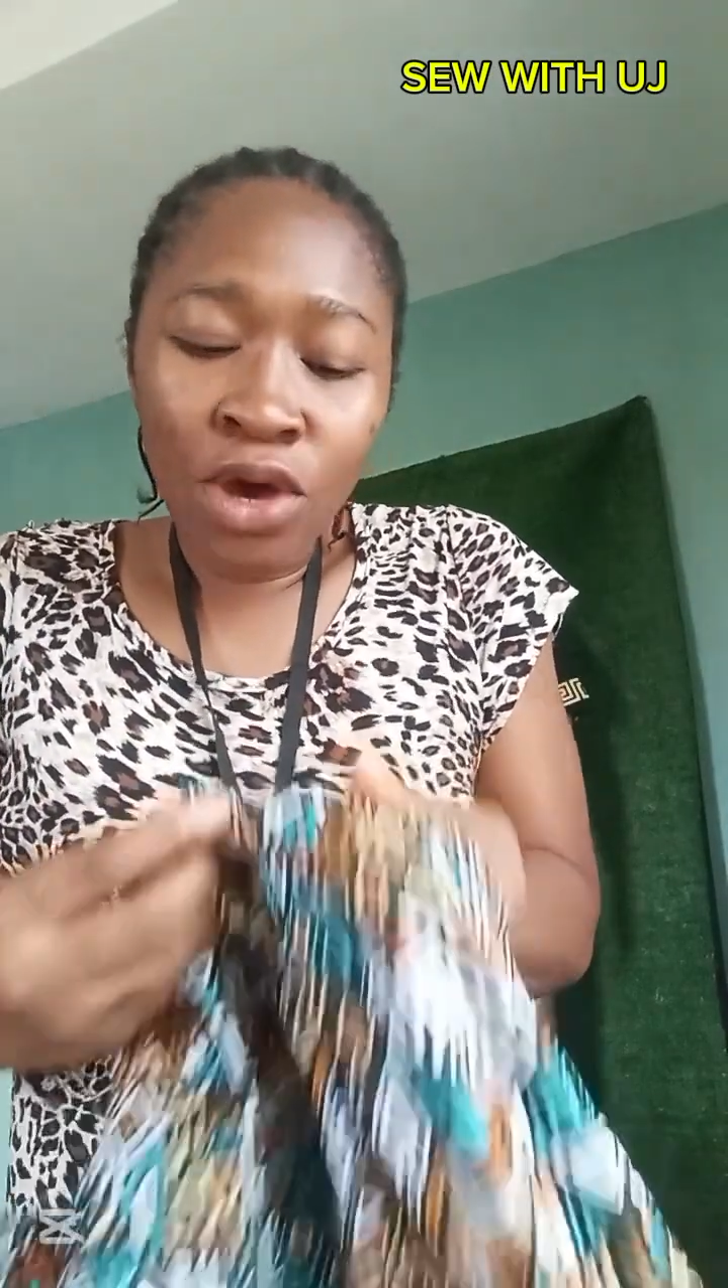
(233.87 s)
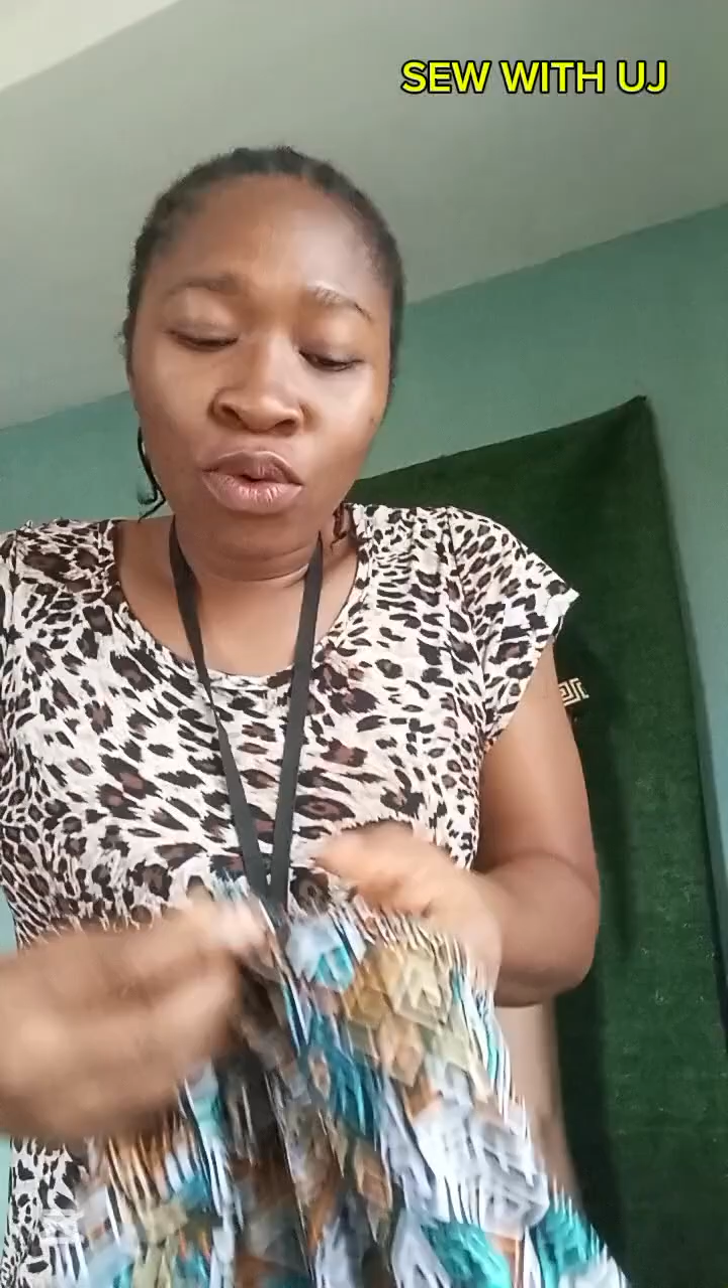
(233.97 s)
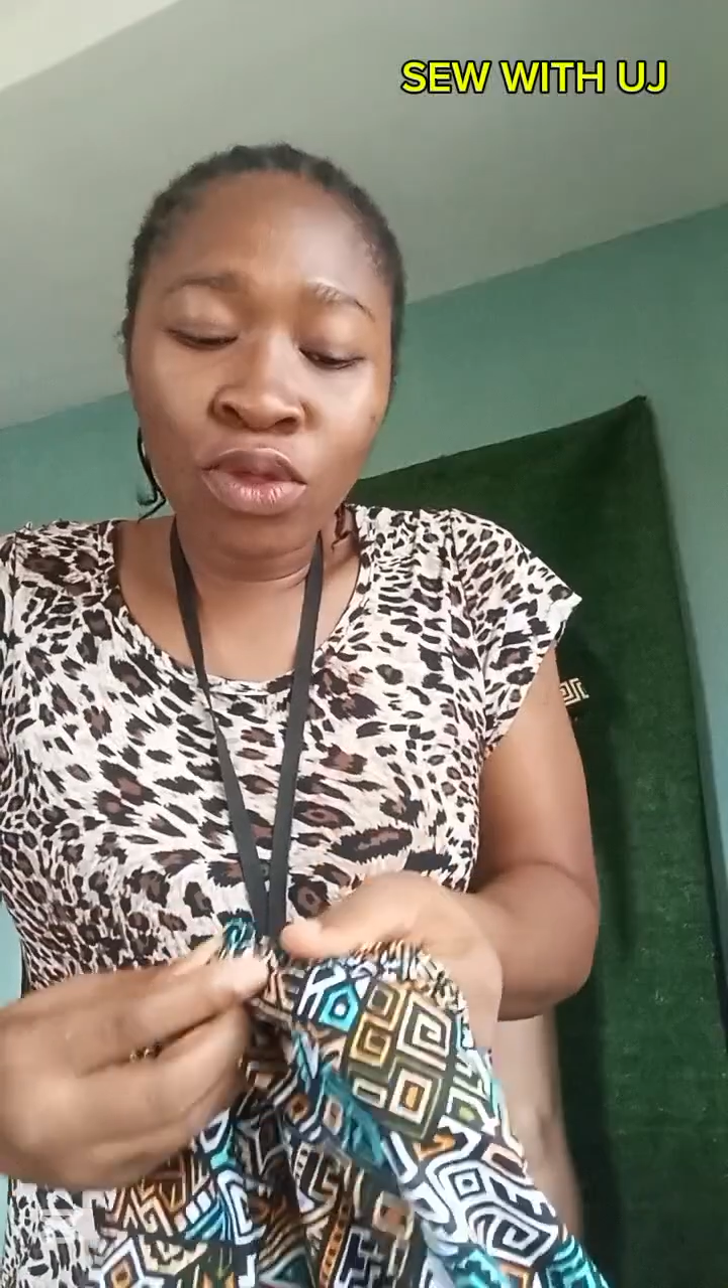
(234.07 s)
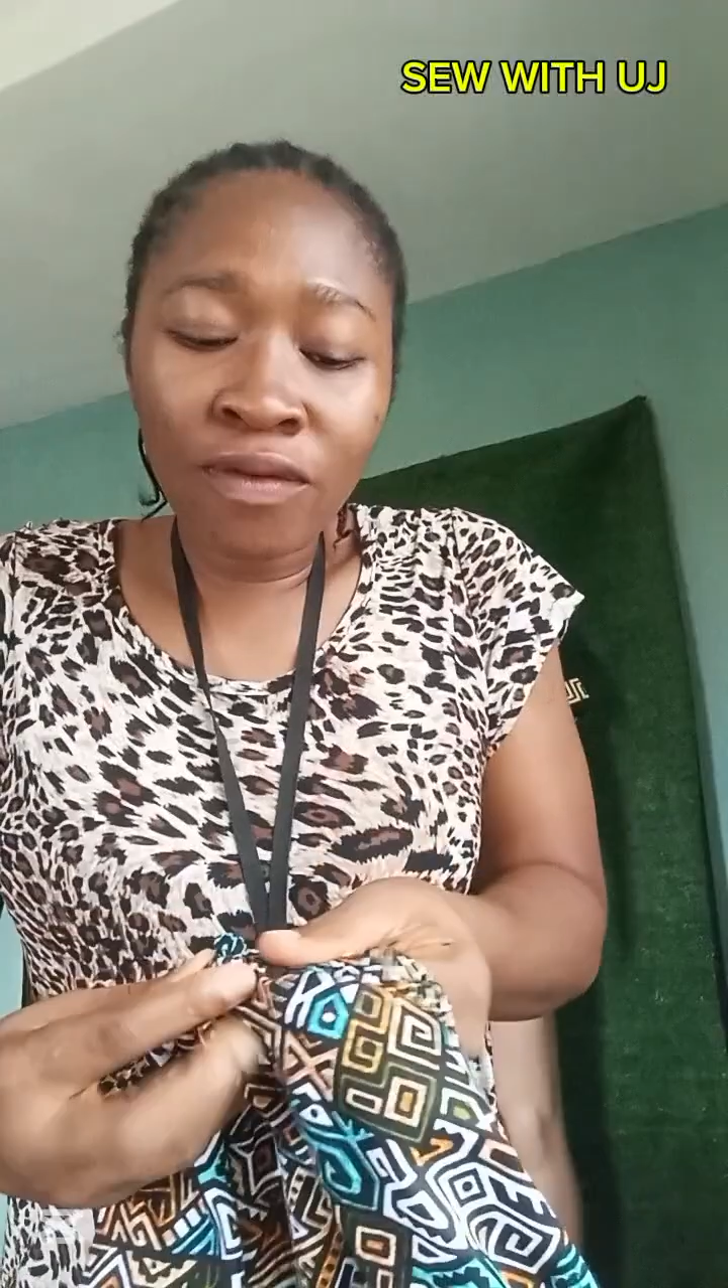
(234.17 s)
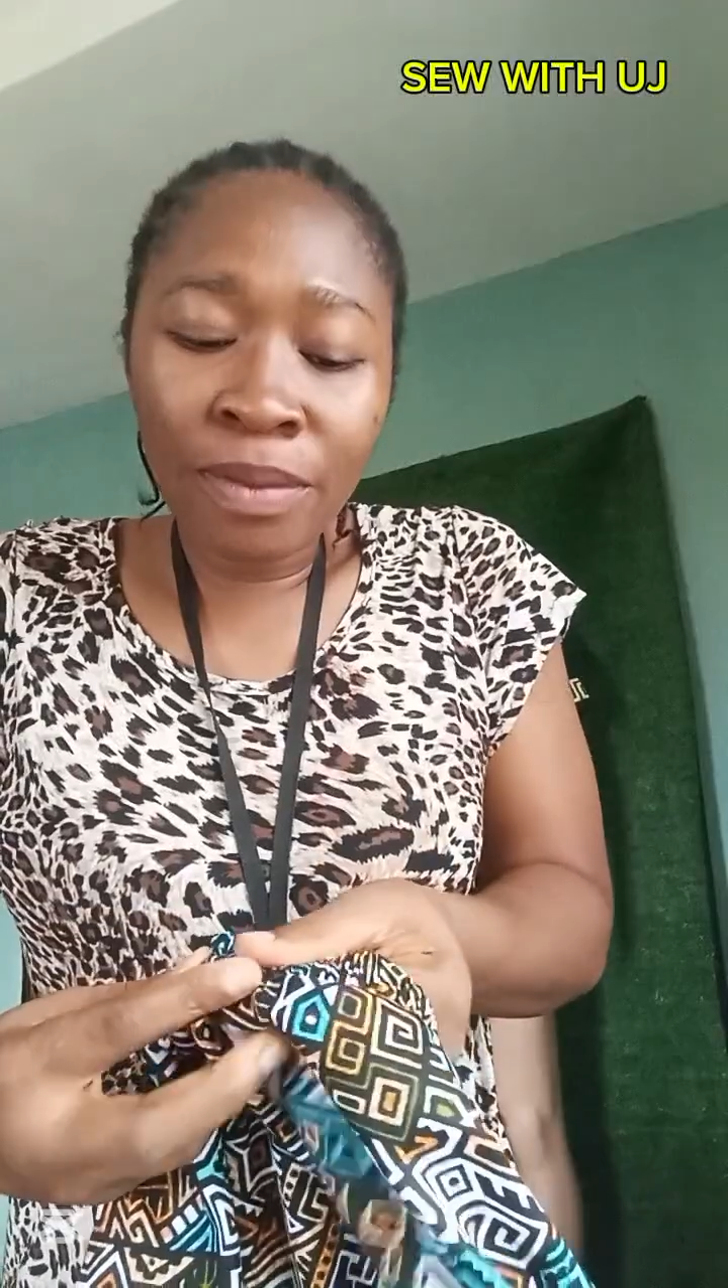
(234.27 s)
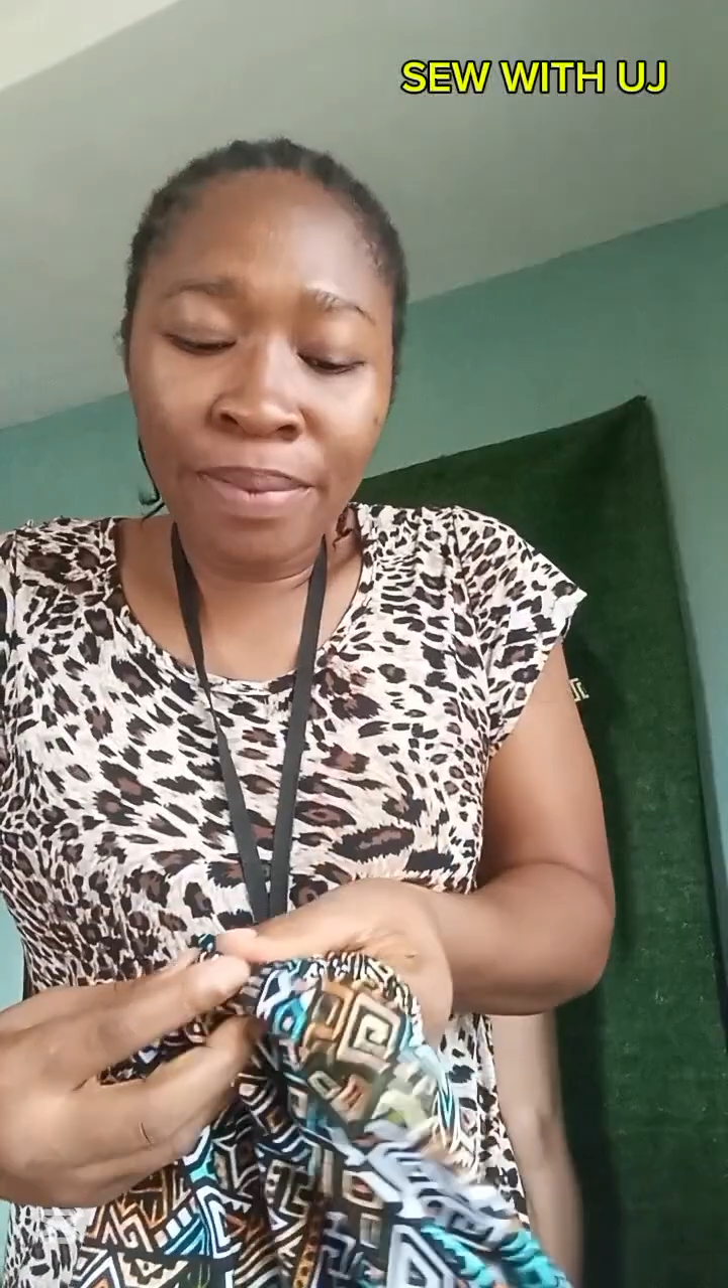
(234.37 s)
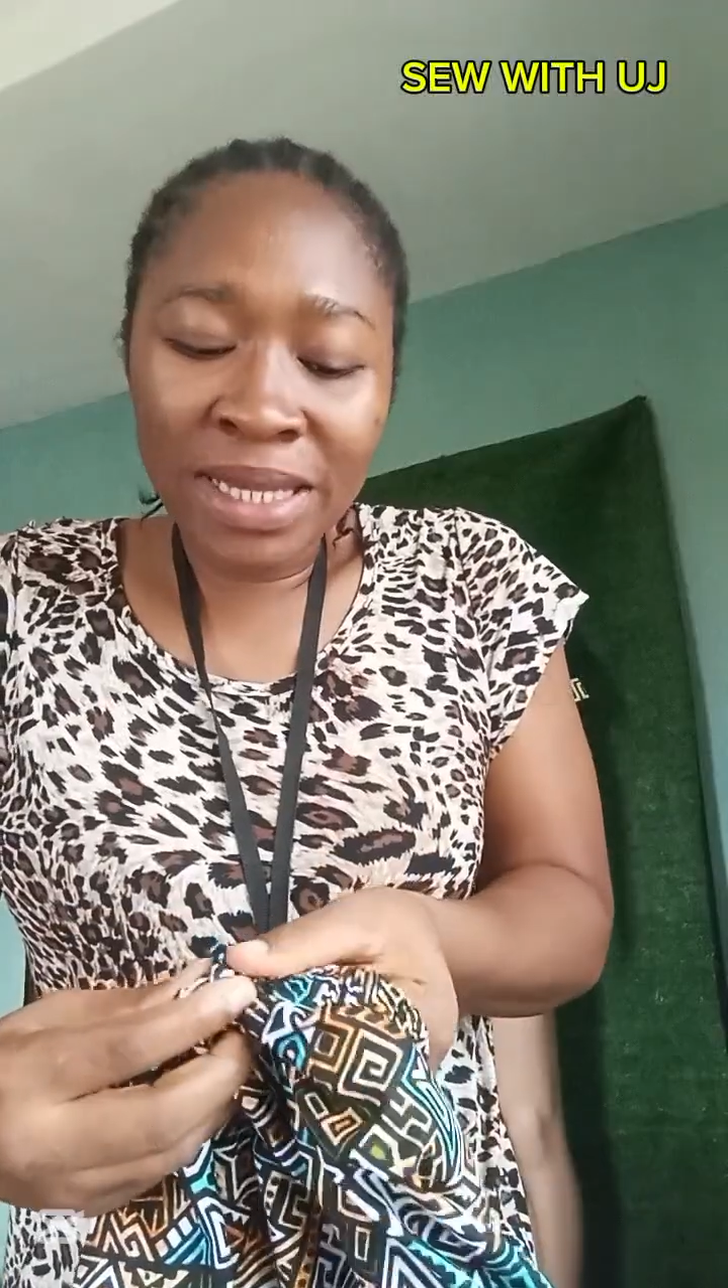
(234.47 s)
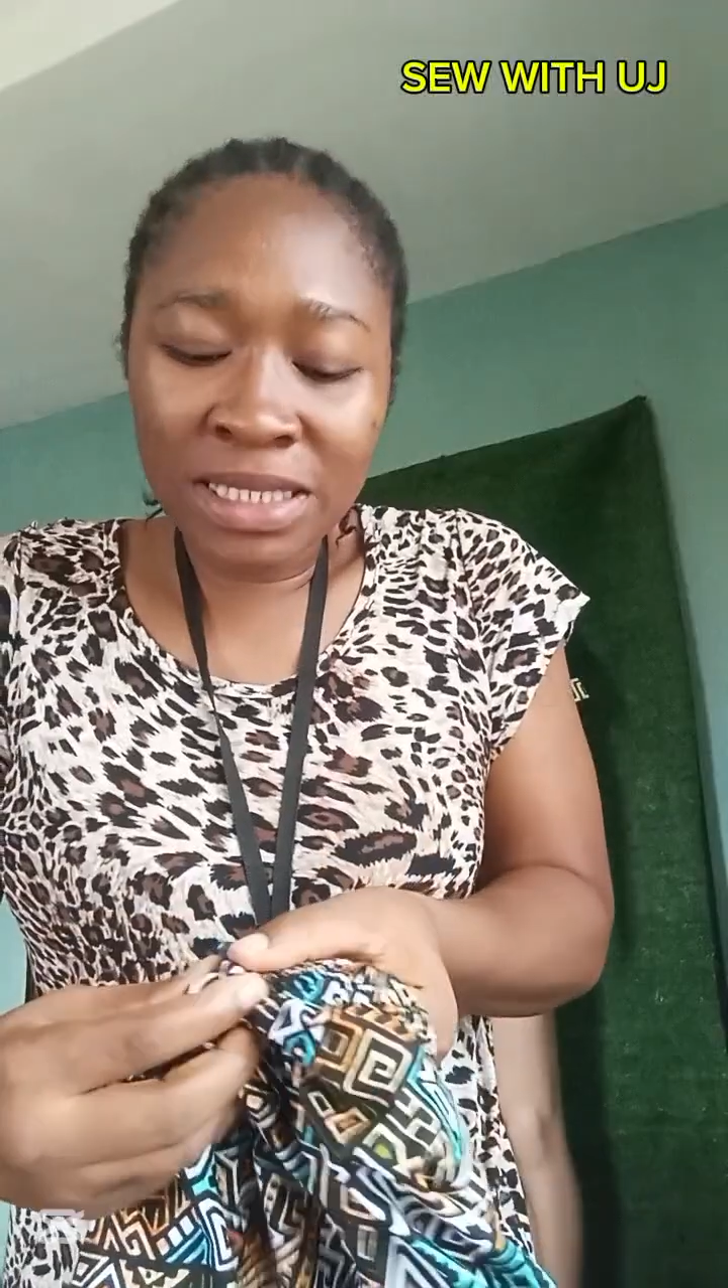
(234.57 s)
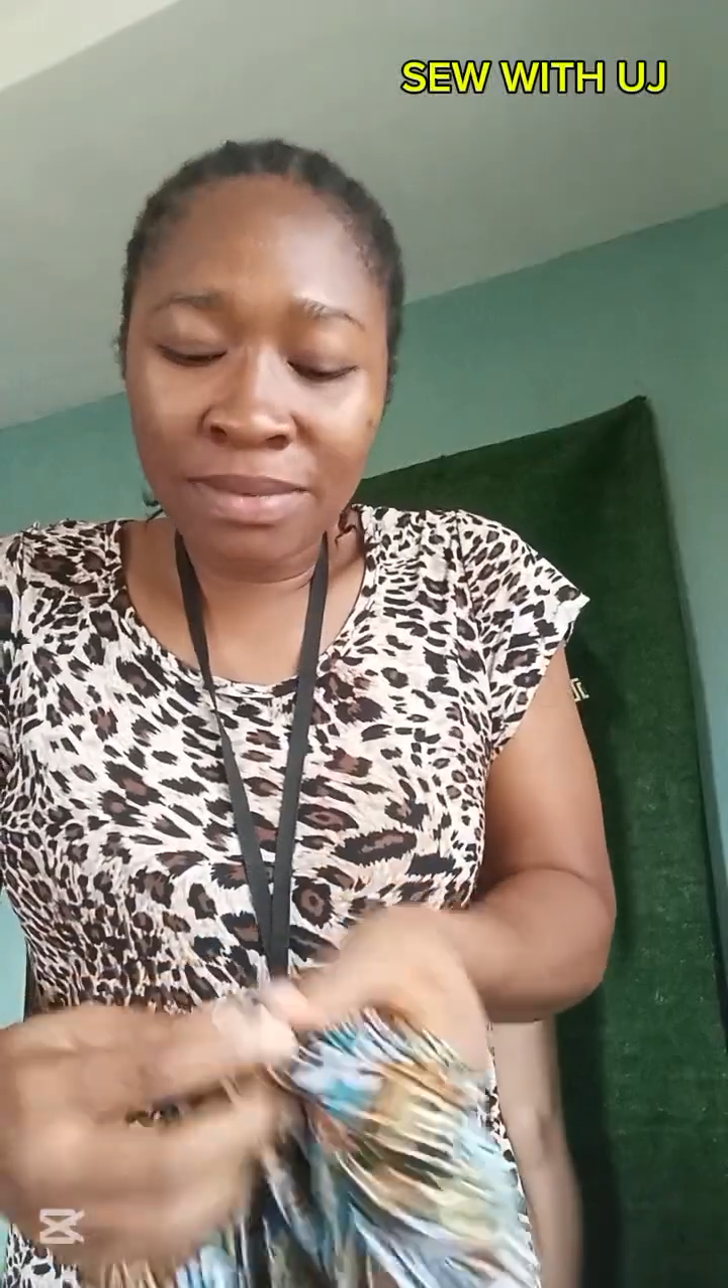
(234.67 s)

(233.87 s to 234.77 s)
one of the best